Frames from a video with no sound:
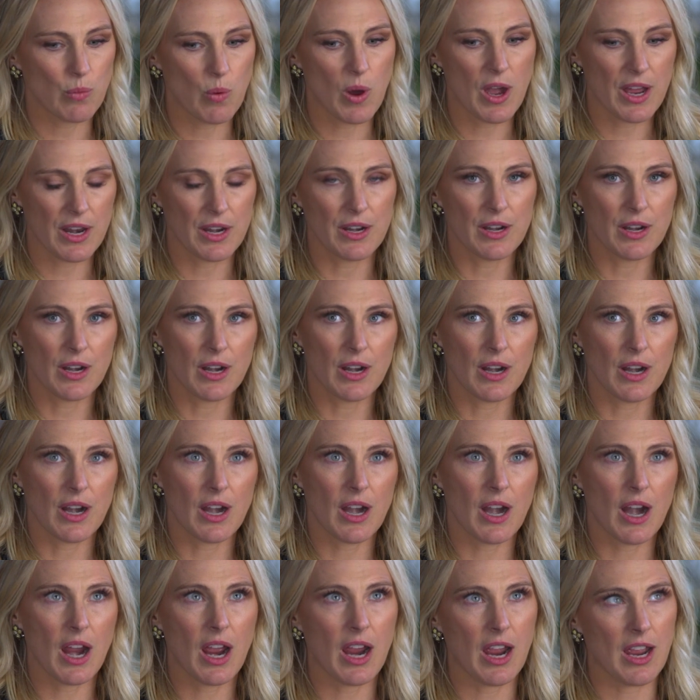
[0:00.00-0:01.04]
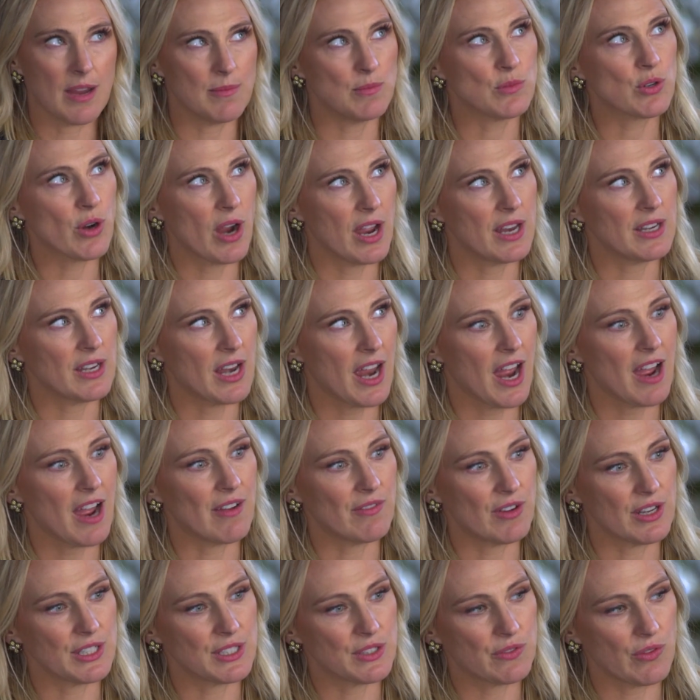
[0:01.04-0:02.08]
of what I'm trying to
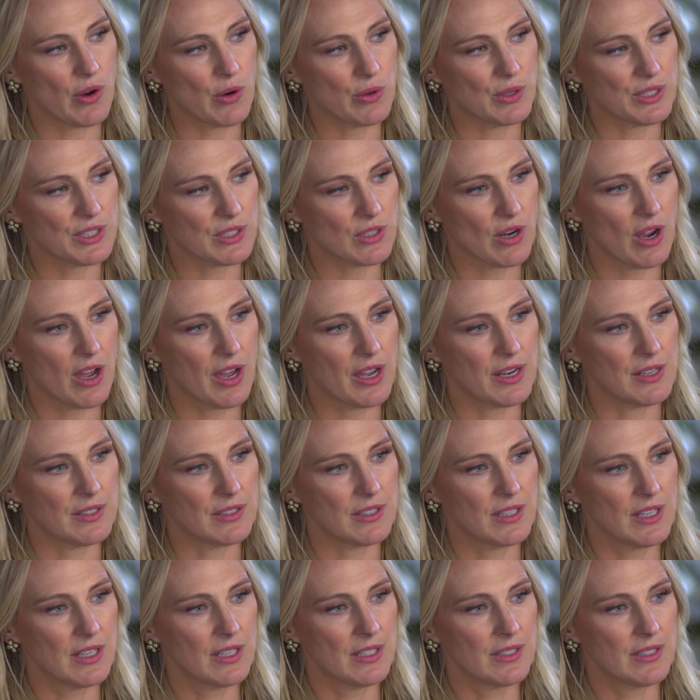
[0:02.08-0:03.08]
have us focused on,